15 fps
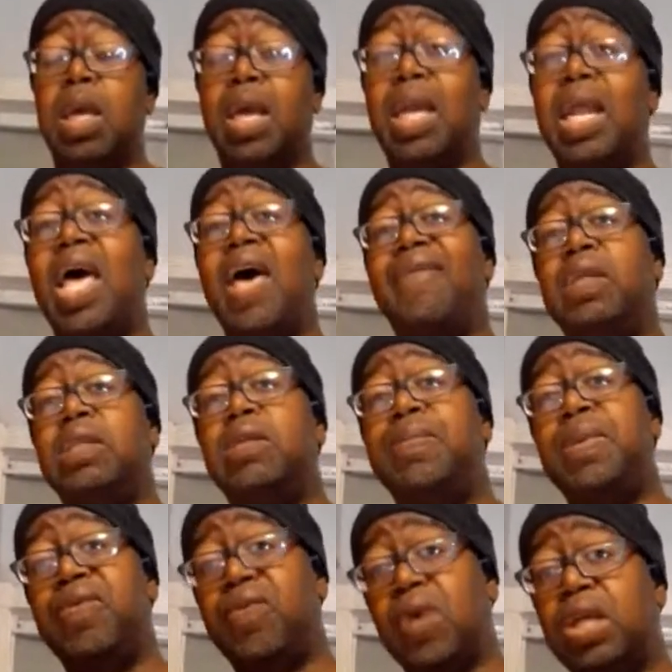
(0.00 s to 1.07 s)
and having to
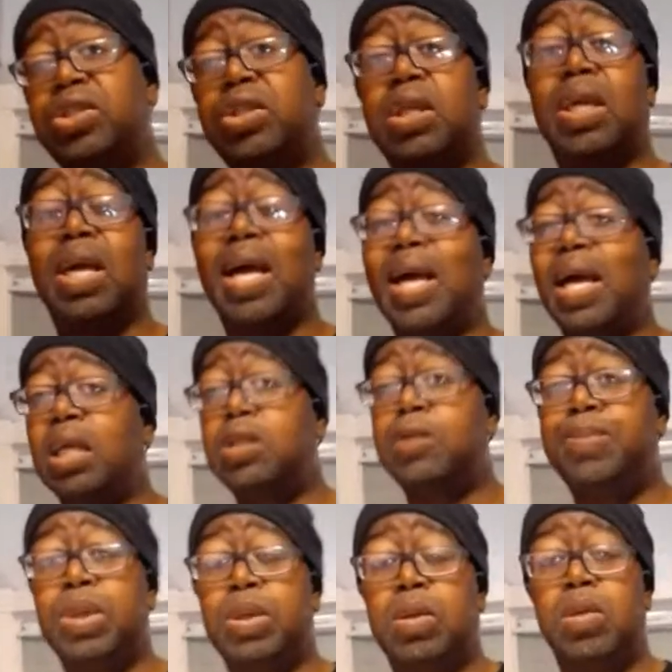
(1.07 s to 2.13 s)
be rushed to the
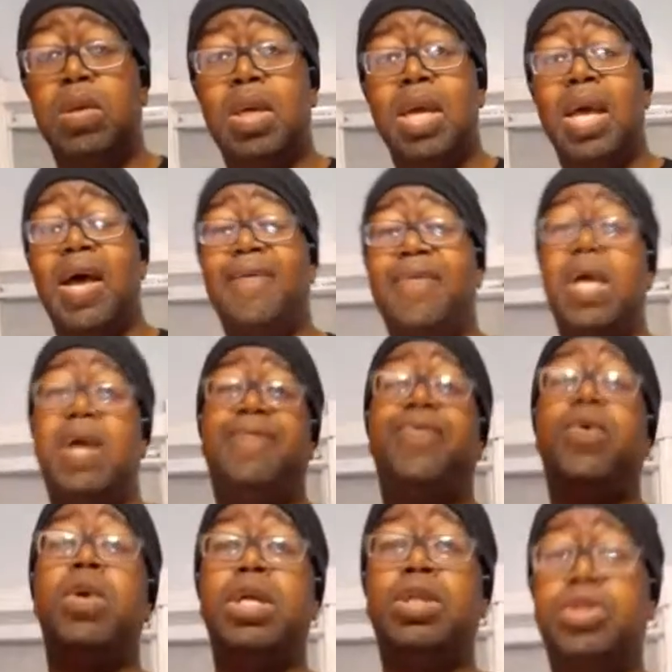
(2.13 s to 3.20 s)
hospital. I've had
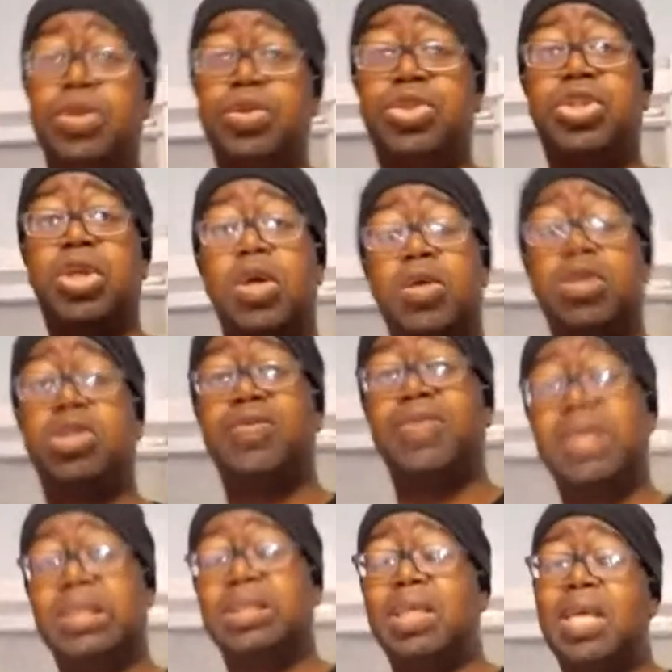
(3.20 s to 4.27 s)
42 surgeries.
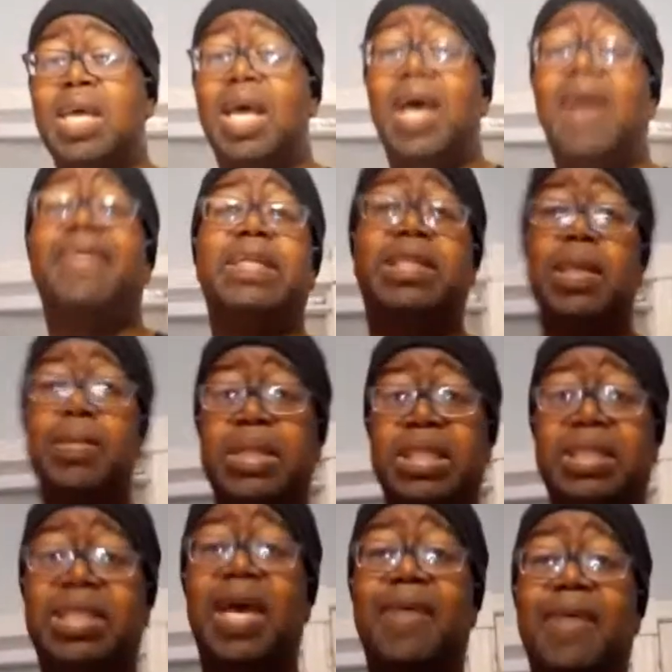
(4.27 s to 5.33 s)
I've attempted
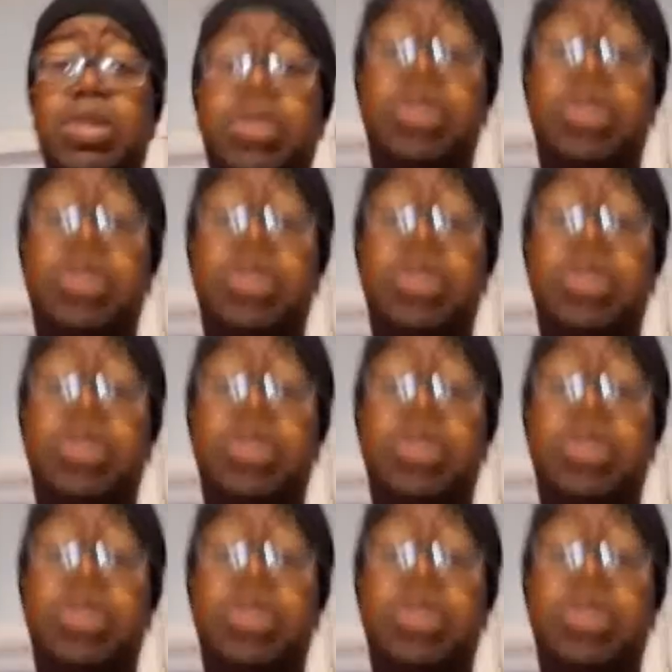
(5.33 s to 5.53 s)
7